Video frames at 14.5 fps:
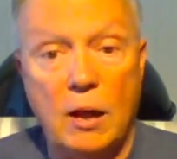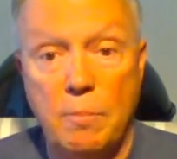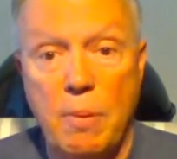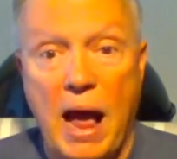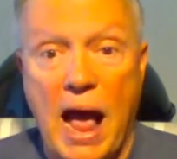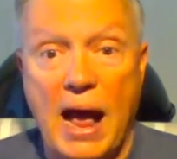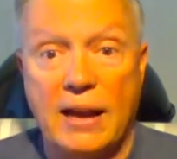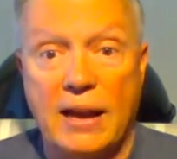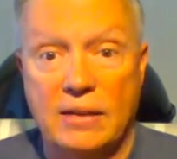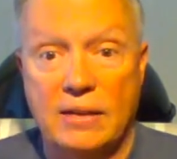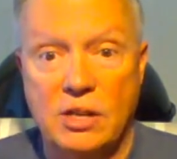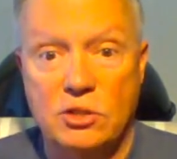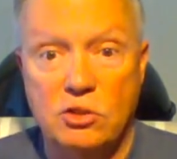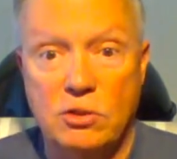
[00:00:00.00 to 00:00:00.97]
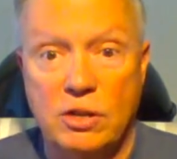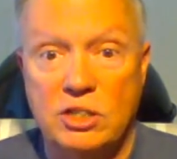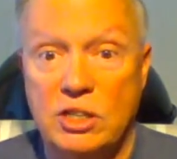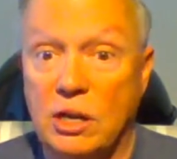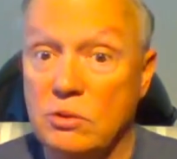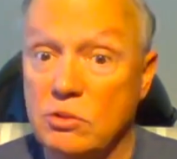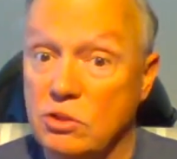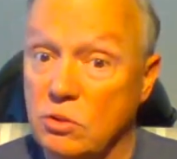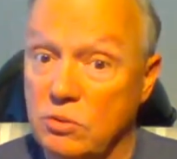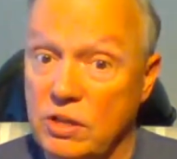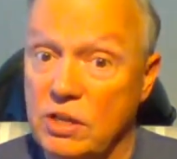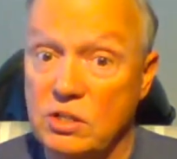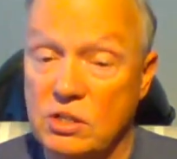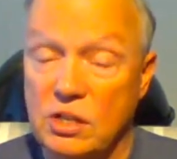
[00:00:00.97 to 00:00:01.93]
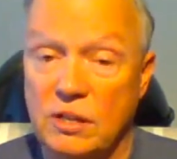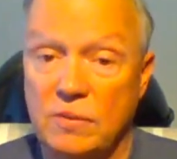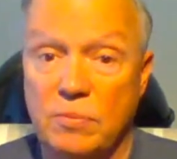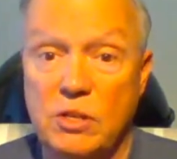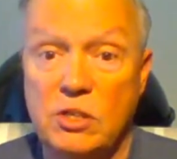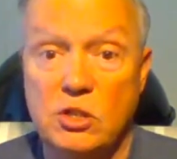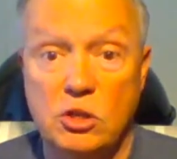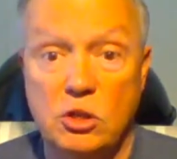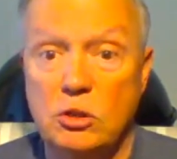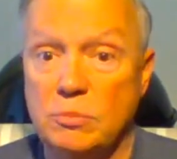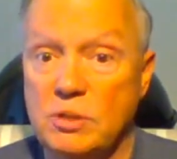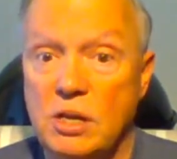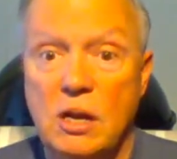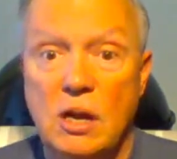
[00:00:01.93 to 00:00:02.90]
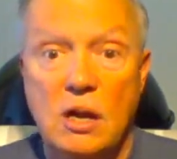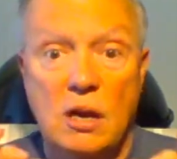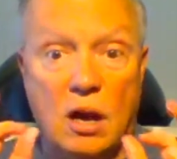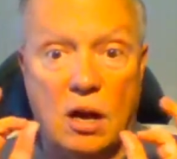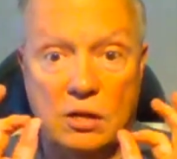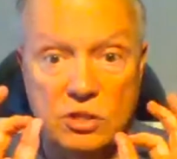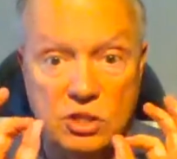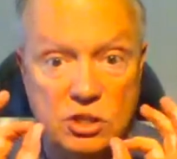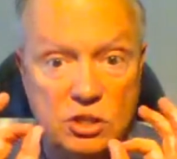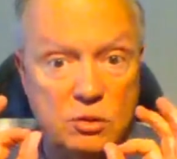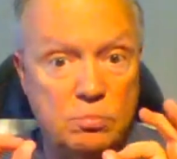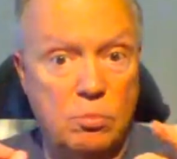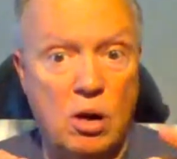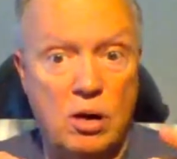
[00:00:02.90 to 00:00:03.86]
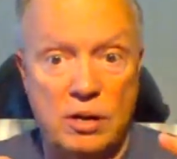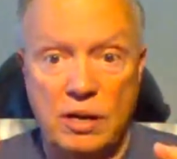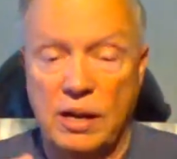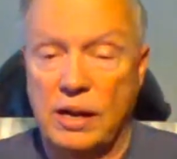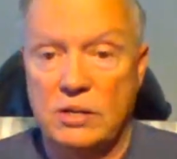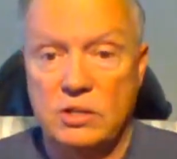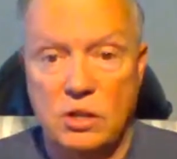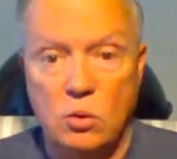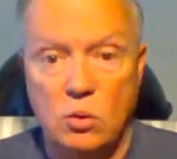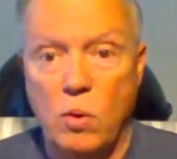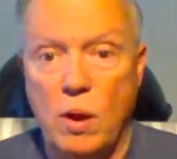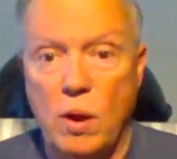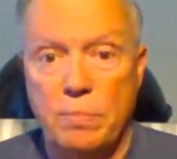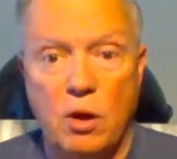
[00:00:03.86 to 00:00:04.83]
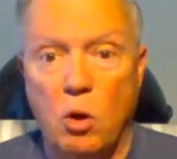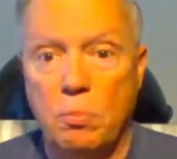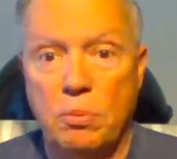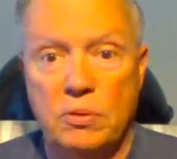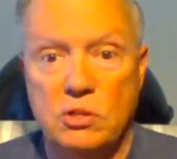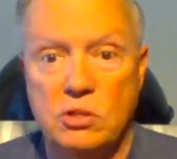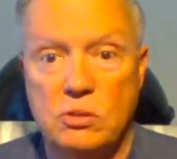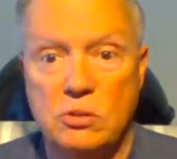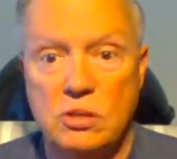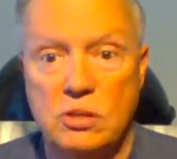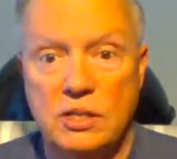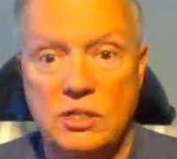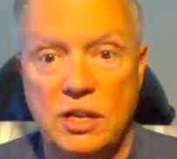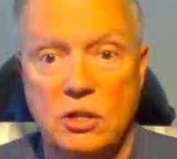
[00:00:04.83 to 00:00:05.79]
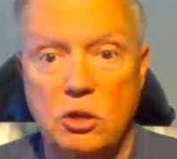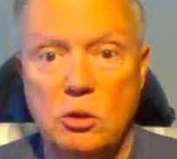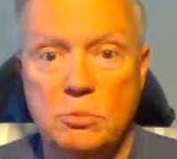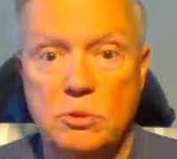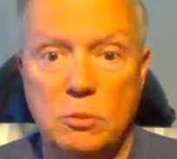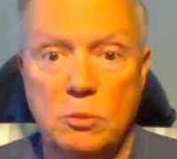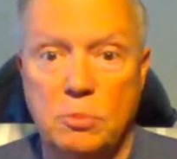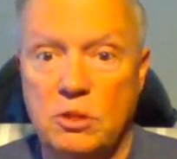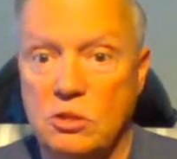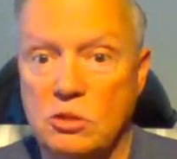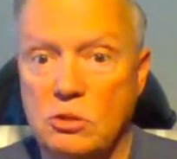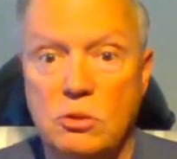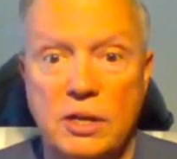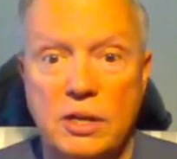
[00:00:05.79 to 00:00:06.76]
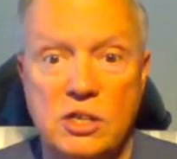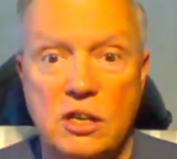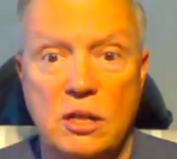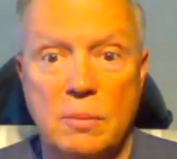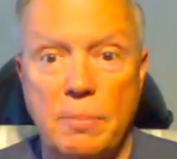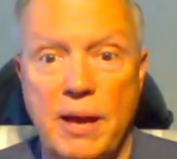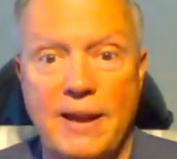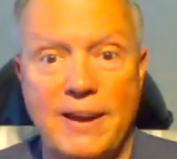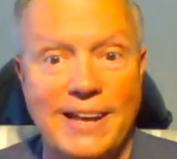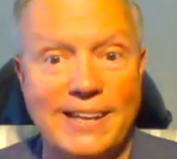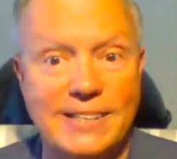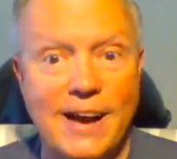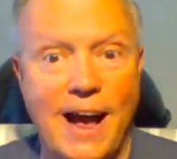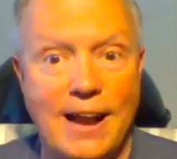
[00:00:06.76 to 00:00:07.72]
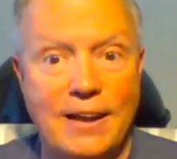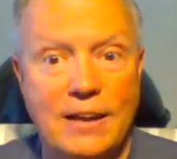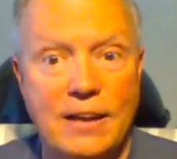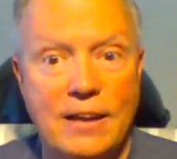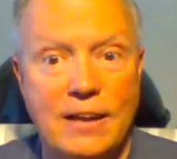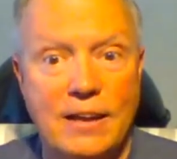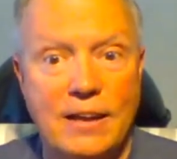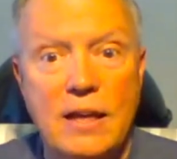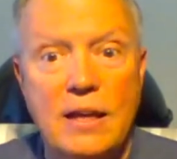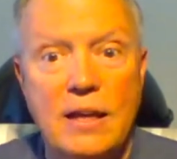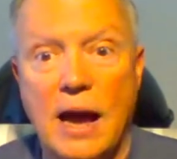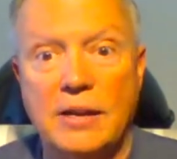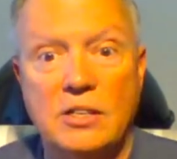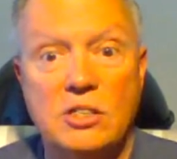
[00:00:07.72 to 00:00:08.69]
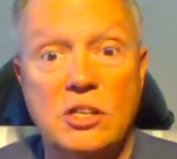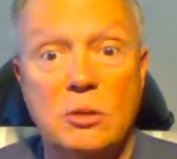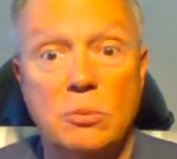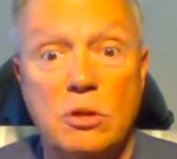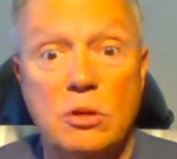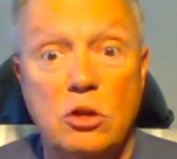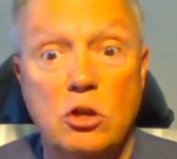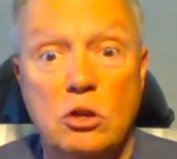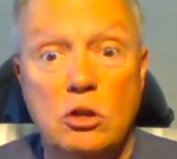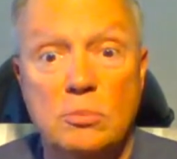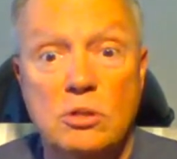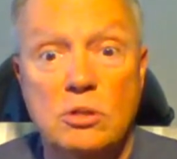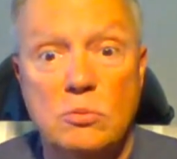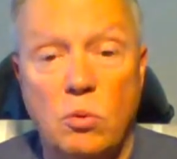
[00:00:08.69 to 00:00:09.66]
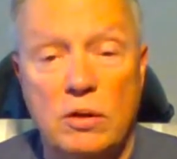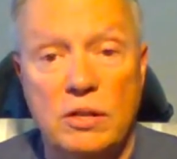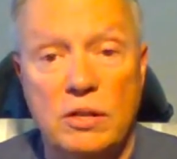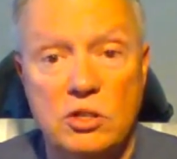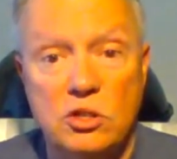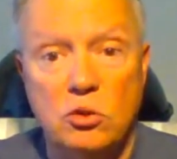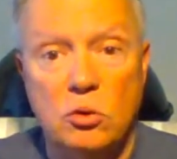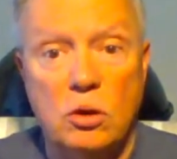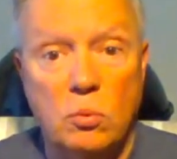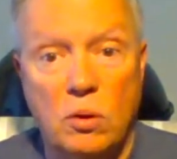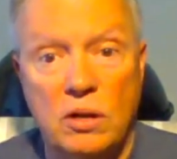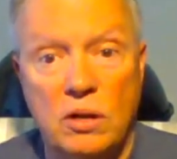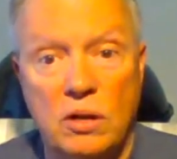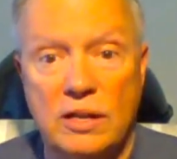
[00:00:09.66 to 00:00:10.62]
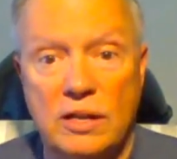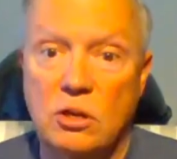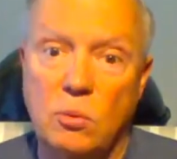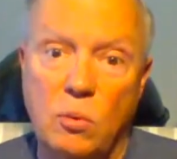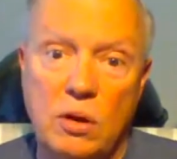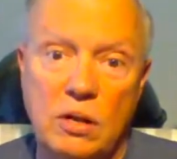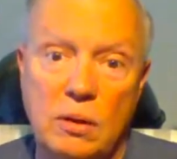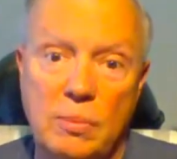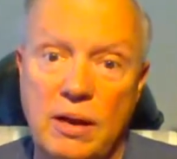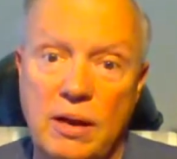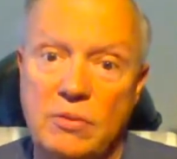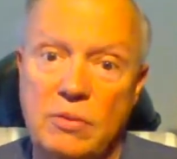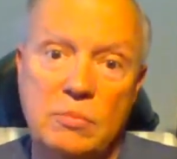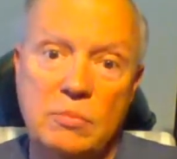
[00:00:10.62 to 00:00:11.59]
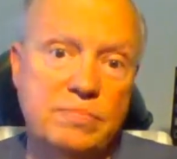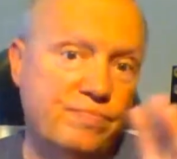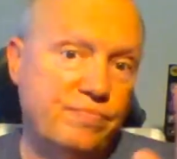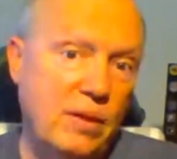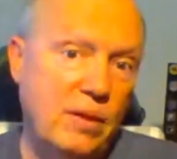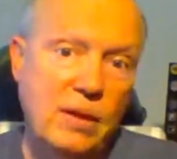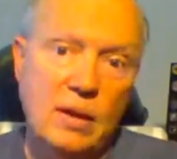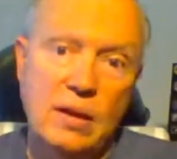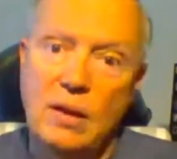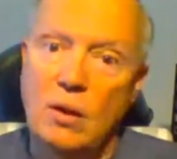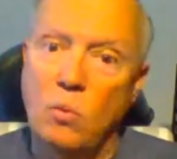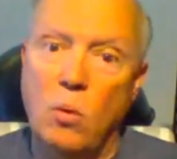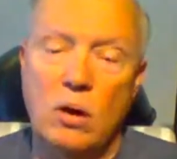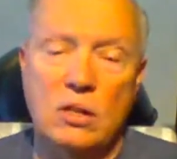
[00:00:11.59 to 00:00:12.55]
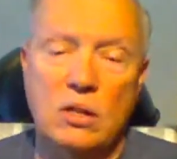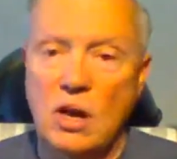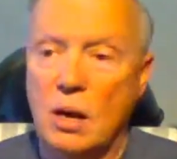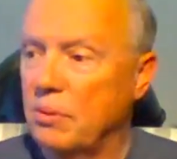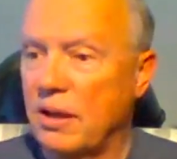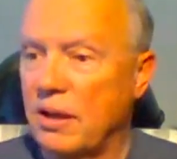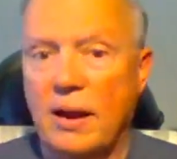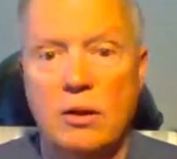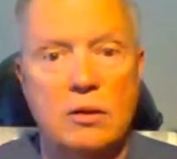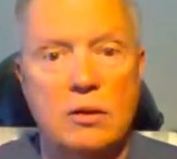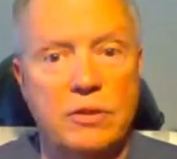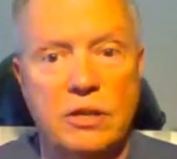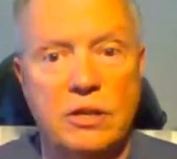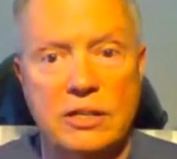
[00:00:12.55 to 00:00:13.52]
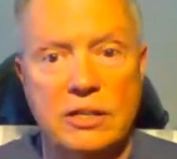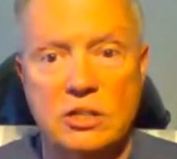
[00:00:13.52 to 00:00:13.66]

unpack and stretch out. So these cubes are smart as a whip. You open the suitcase, take the cubes out, put the suitcase under the bed, it's gone. Now you just deal with the cubes, one in this drawer, one in that drawer, one in the bathroom, one on top of the counter for your